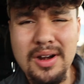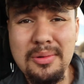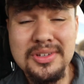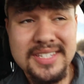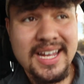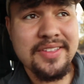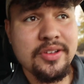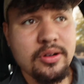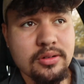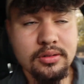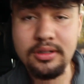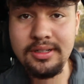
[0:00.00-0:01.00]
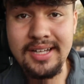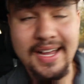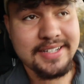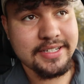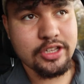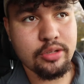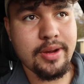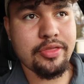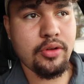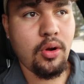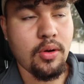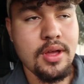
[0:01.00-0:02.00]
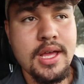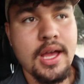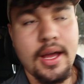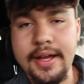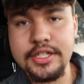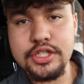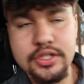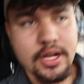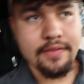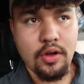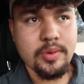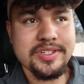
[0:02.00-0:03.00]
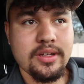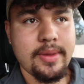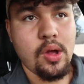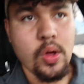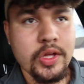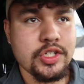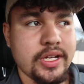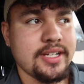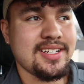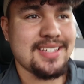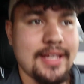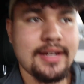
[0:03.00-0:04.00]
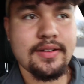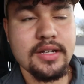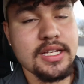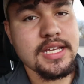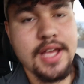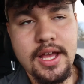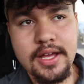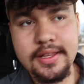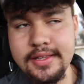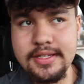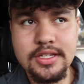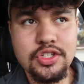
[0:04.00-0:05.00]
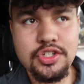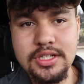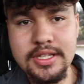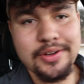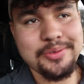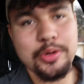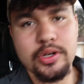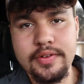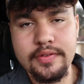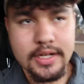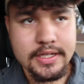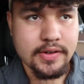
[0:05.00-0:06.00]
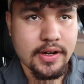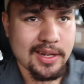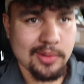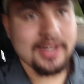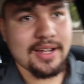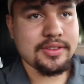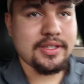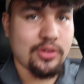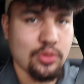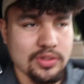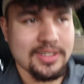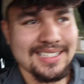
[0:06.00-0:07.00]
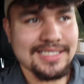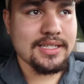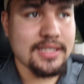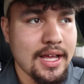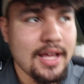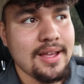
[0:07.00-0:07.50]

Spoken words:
I was saying though, I had to clear my throat. I've always done my oil changes, and this is just a word of advice for anyone out there who doesn't.